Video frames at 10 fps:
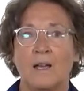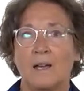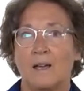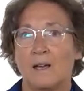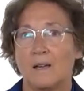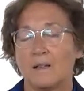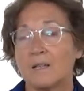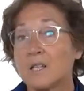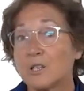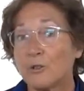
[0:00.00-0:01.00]

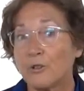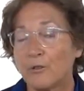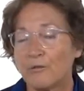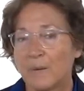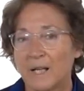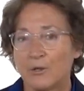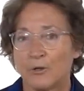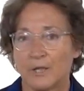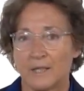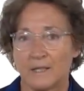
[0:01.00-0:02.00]
history of
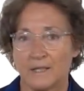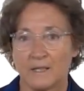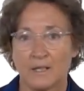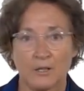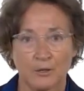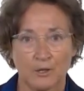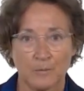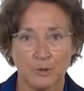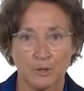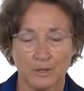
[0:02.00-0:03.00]
minorities in early
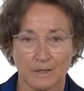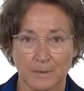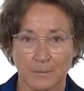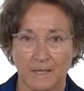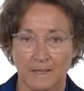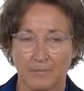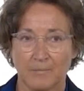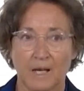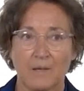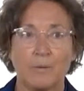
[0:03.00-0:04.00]
modern Spain.
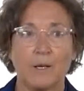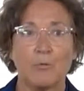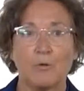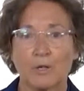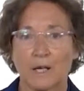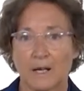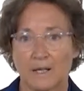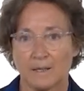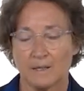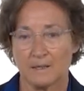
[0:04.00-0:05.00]
I've been working
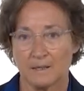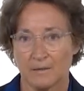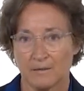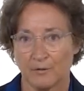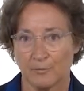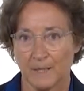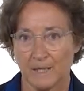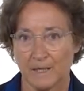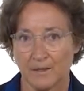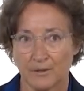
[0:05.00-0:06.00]
at it for
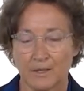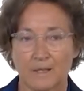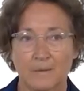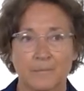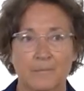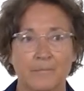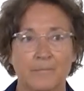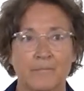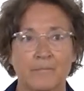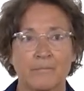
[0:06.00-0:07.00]
many years.
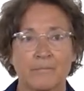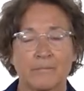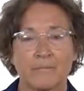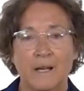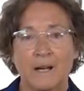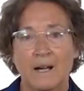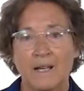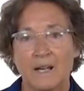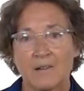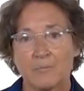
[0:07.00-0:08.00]

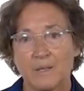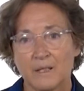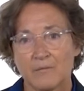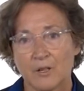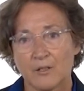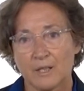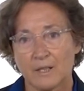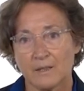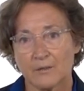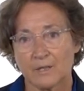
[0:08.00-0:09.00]
I have been very
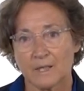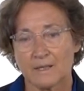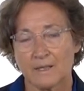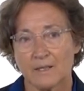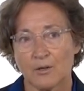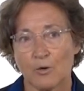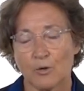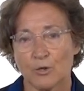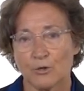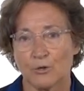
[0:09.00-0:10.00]
interested
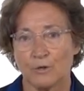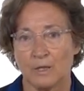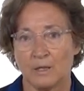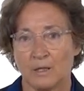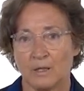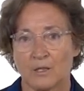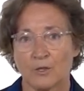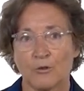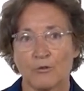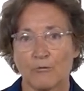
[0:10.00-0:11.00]
also in
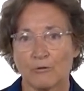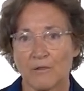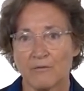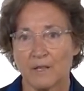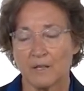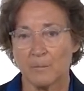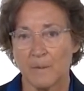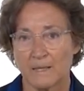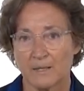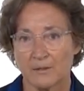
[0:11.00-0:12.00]
historiographic
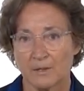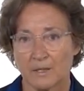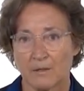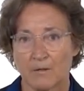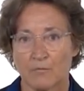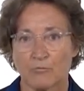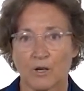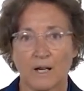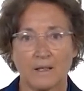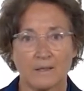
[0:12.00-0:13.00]
matters
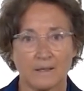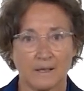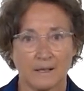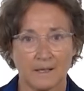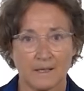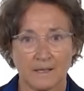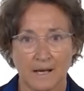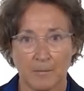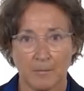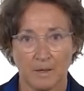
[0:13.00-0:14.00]
regarding
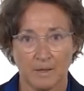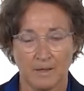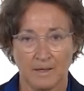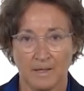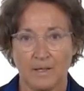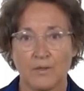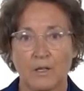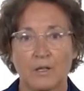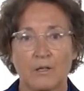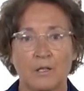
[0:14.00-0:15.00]
Islam in
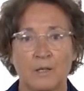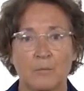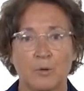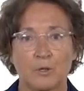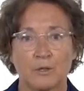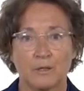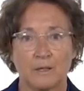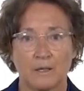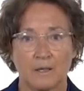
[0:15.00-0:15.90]
the early modern